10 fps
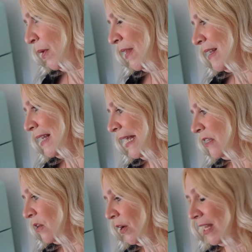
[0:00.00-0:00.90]
and they sing
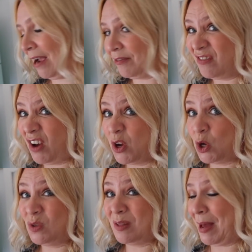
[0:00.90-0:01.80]
a song and you have to vote
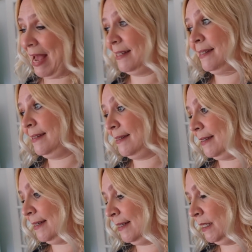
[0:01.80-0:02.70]
who's the
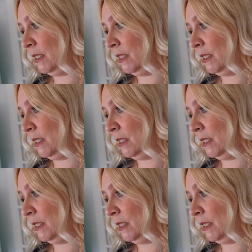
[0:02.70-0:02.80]
best.